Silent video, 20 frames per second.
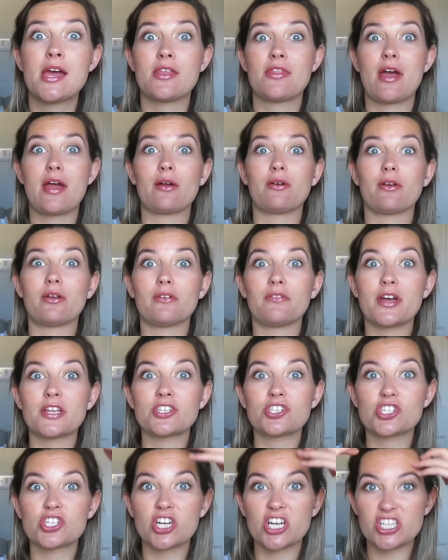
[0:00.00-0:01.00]
They will
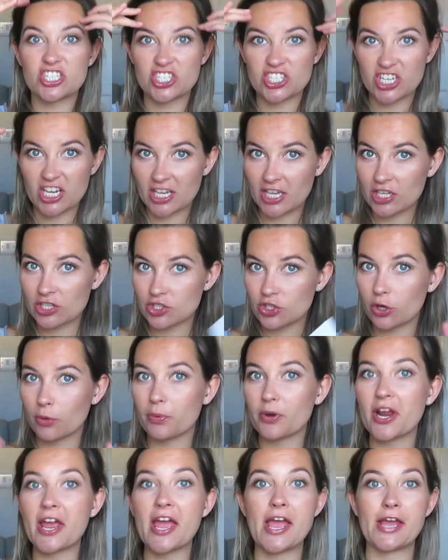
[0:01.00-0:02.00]
eventually stick in your
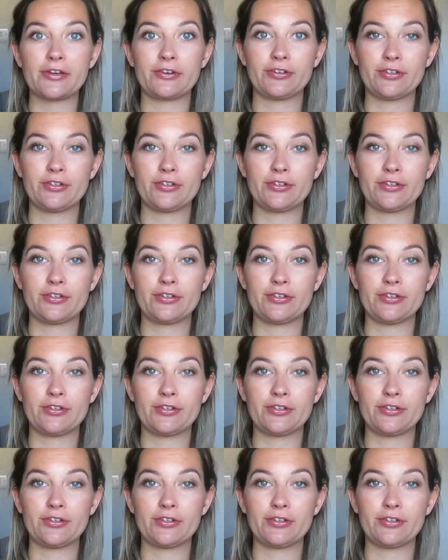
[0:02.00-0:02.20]
brain.